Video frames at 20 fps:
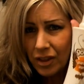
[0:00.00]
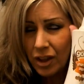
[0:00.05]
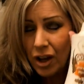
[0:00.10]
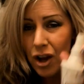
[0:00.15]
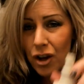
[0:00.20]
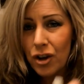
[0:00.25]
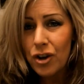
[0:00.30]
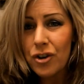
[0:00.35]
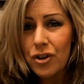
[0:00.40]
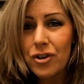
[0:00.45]

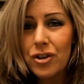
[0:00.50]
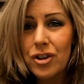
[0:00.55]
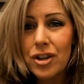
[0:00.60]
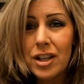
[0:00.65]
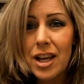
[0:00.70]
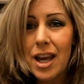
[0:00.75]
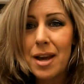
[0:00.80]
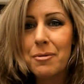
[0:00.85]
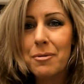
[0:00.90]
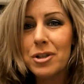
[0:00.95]
A girl
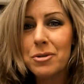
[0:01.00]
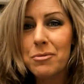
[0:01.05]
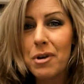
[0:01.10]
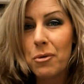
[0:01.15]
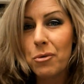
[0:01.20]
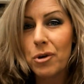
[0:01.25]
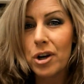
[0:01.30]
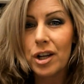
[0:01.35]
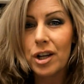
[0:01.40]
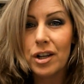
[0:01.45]
came into my
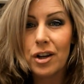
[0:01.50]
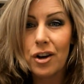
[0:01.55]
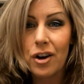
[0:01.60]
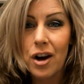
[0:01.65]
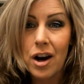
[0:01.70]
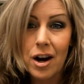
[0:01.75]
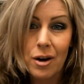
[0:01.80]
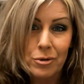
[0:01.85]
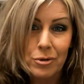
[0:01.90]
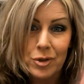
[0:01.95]
work and her
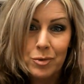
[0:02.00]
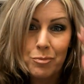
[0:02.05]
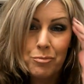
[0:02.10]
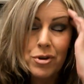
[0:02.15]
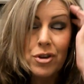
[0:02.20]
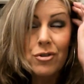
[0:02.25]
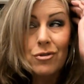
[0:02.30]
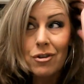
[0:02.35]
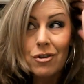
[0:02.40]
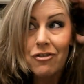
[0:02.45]
hair was
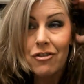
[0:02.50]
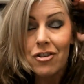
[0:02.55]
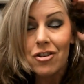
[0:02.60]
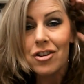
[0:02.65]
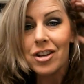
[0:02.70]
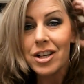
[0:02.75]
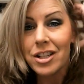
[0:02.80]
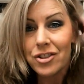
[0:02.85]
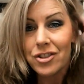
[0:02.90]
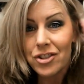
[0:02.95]
beautiful,
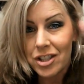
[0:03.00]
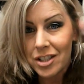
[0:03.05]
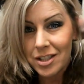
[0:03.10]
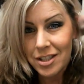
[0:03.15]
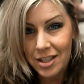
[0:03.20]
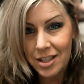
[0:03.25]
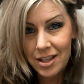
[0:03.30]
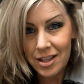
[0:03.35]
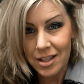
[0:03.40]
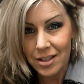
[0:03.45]
and she
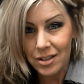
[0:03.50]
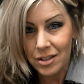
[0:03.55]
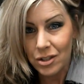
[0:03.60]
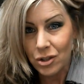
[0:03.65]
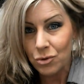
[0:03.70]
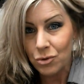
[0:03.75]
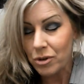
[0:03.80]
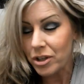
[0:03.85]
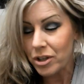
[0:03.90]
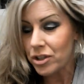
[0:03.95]
said this
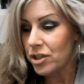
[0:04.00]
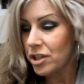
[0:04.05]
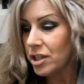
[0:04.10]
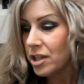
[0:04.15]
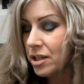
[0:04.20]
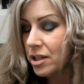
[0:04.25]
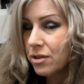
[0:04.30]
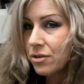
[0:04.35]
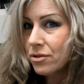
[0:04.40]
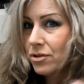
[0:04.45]
is what she
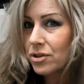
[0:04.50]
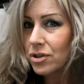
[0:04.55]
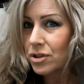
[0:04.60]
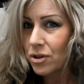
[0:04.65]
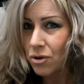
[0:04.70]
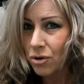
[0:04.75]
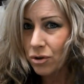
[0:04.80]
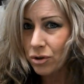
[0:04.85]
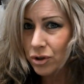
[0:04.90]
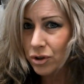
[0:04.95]
used to
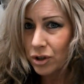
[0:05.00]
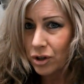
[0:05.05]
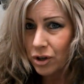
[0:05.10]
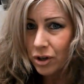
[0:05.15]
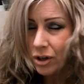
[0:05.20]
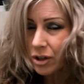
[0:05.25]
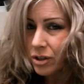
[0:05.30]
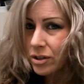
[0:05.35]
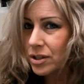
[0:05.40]
hold the curl.